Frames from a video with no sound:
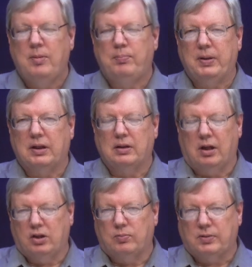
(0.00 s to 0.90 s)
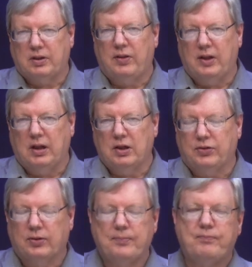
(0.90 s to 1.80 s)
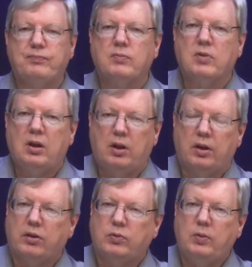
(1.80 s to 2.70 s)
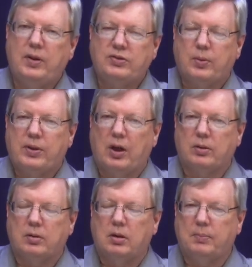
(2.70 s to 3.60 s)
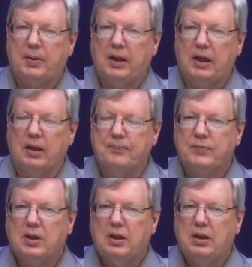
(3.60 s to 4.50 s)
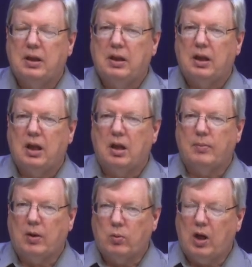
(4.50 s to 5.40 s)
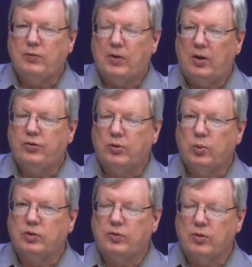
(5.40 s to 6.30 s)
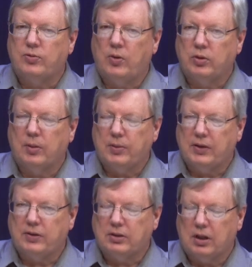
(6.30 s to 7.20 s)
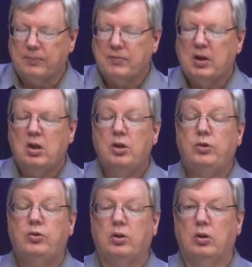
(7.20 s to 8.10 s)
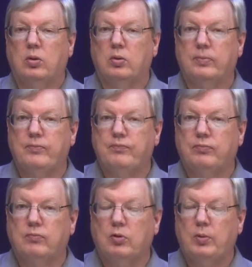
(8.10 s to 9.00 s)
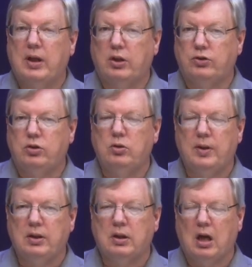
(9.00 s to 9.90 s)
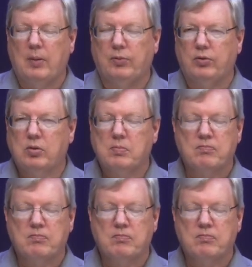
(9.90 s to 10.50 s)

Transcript: picket lines. But the thing is, 3 weeks without pay, and my wife also worked for the phone company at the time, so we had two incomes